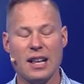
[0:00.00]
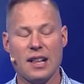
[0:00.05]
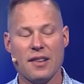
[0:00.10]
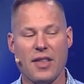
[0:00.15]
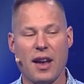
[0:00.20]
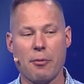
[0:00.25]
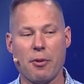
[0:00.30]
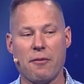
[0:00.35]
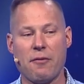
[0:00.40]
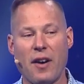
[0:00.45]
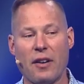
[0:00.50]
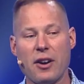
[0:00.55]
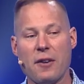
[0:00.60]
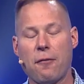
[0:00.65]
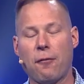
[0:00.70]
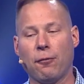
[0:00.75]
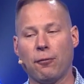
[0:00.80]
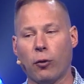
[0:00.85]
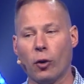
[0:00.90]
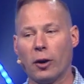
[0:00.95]
They were very
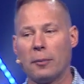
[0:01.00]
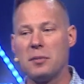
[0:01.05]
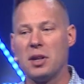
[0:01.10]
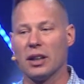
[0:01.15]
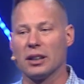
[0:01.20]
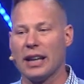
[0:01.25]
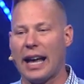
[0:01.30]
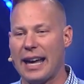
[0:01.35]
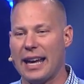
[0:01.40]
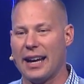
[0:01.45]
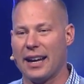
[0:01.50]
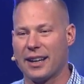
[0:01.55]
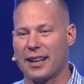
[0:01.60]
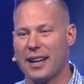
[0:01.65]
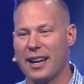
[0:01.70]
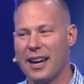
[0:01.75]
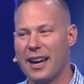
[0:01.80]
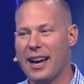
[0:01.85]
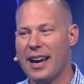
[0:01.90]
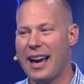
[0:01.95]
formulaic.
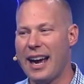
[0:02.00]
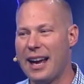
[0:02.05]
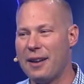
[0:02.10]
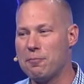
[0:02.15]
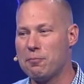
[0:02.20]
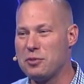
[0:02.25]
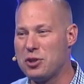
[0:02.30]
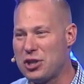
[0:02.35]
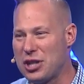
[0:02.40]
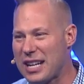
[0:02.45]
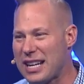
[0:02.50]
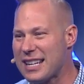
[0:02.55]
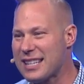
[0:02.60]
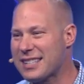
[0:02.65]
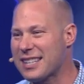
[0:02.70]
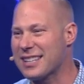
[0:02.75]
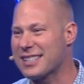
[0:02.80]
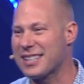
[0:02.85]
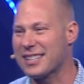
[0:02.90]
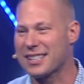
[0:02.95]
And
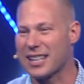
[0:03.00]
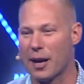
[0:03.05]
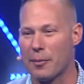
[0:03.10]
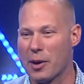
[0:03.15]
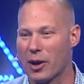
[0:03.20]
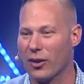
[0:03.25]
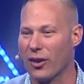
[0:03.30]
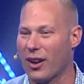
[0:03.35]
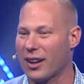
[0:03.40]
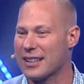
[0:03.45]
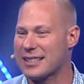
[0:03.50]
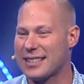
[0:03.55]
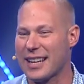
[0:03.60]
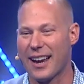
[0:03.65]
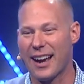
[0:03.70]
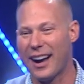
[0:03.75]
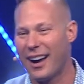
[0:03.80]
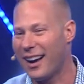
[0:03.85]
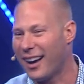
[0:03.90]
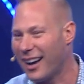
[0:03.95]
Jesus is coming along saying,